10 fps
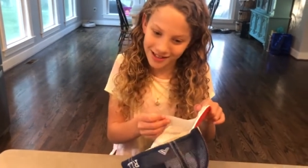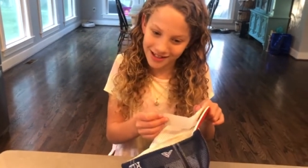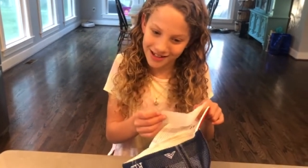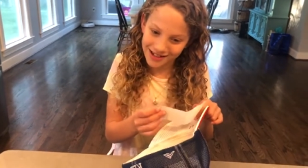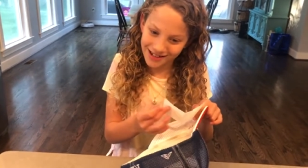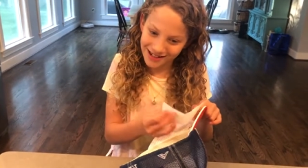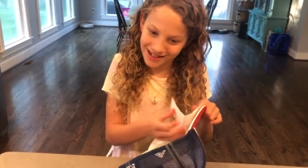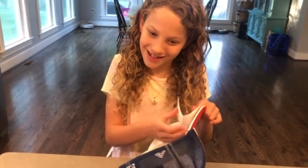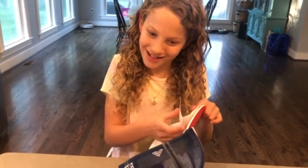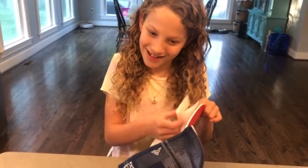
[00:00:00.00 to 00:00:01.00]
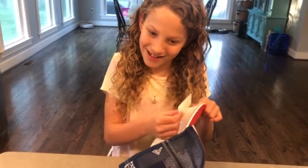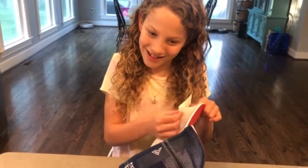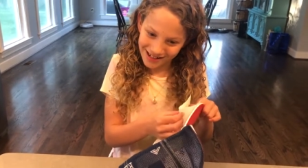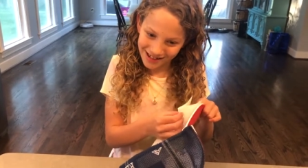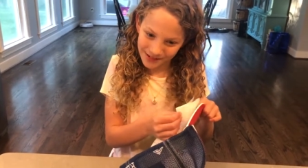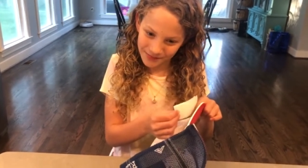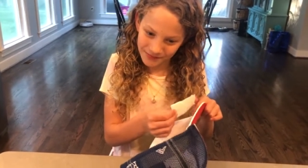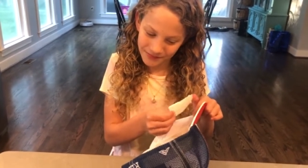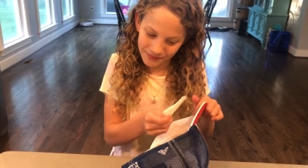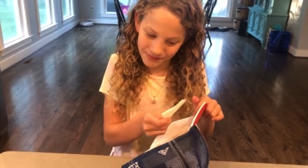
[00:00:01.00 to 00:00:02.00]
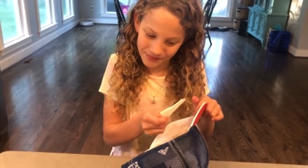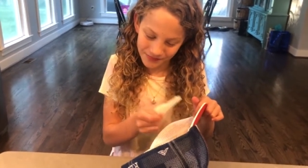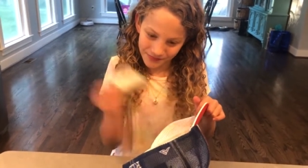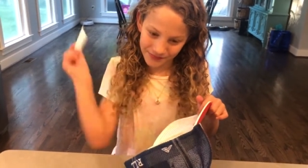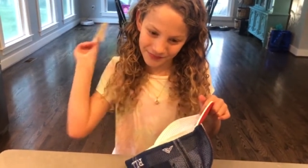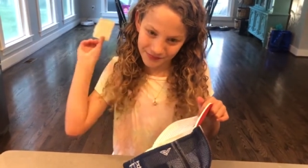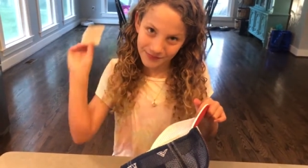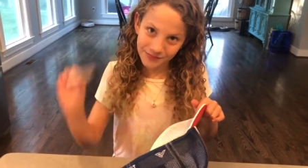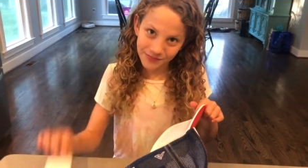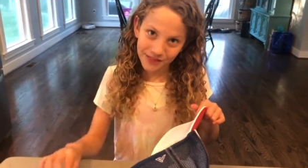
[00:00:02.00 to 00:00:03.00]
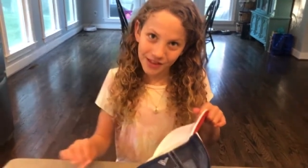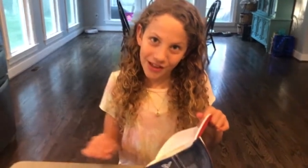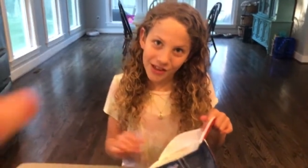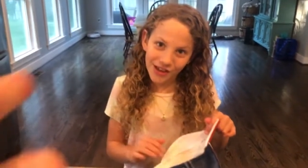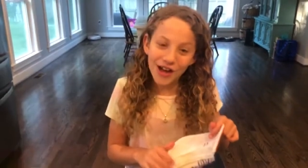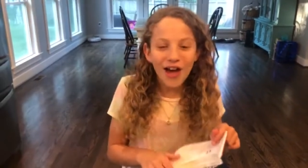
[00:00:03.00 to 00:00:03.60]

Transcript: The OSU Cowboys.